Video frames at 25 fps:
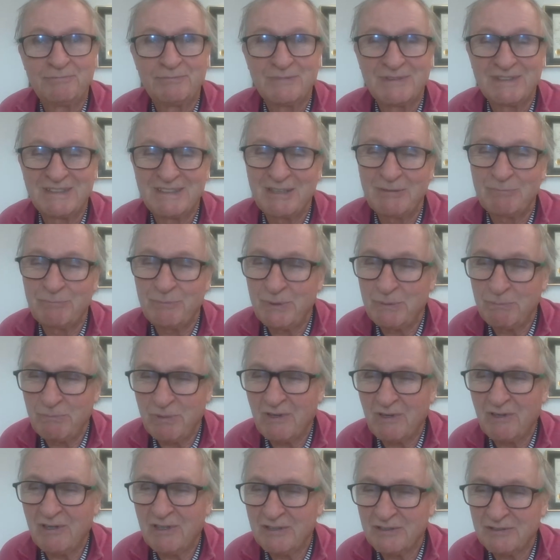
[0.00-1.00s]
Some
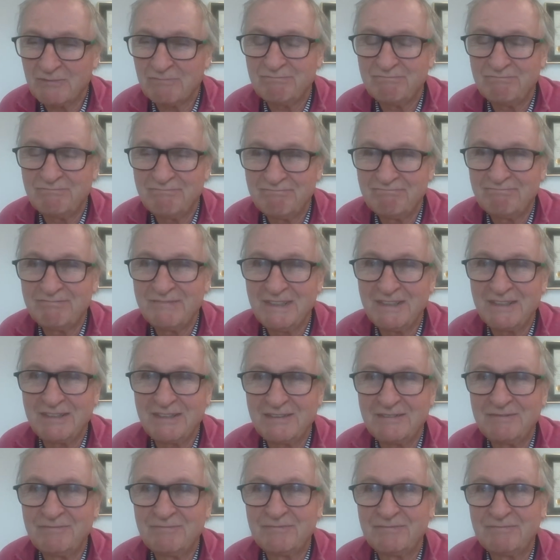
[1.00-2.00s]
people aren't,
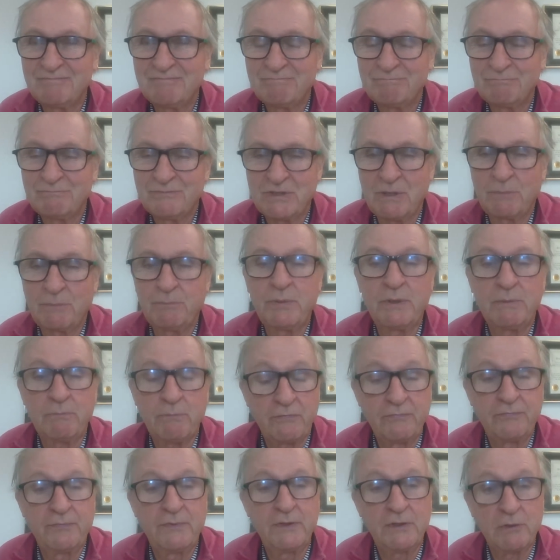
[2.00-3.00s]
some
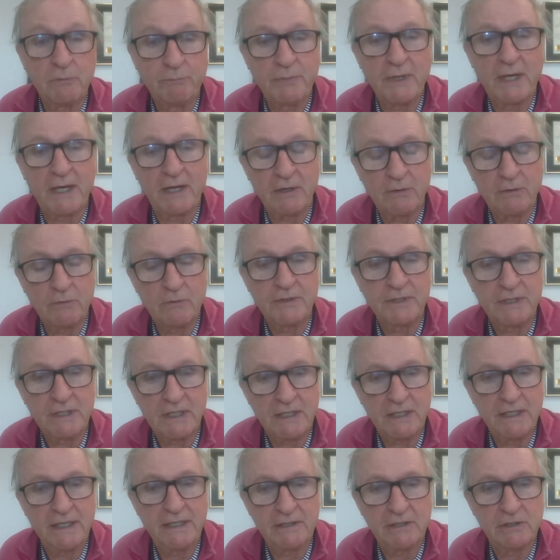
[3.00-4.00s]
people feel better with a
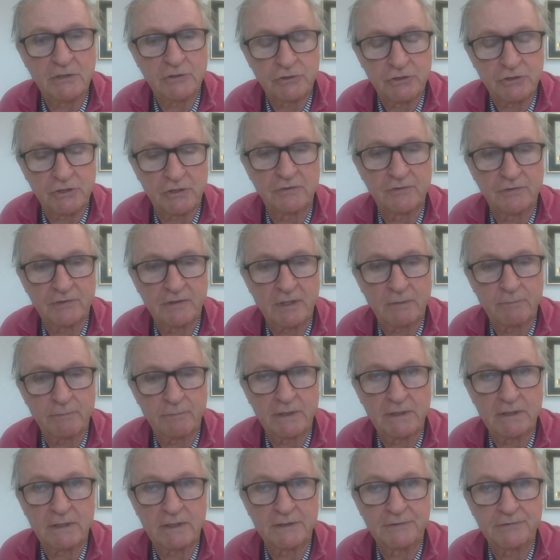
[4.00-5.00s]
Canadian insurance
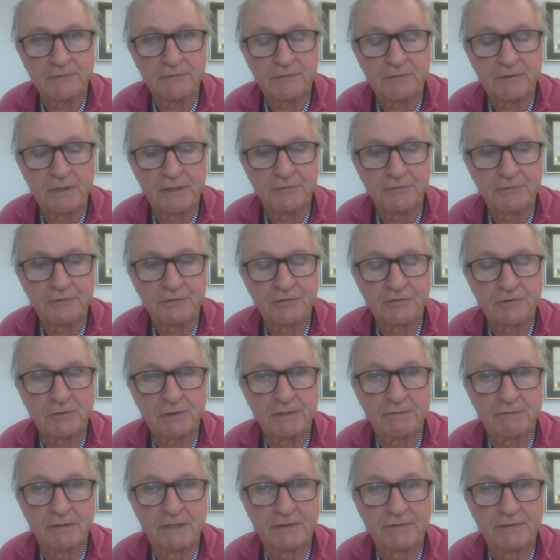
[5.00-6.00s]
company. Let's just
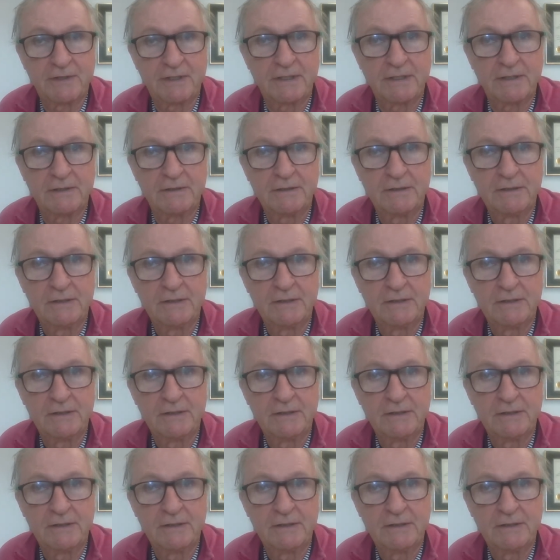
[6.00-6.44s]
leave it at that.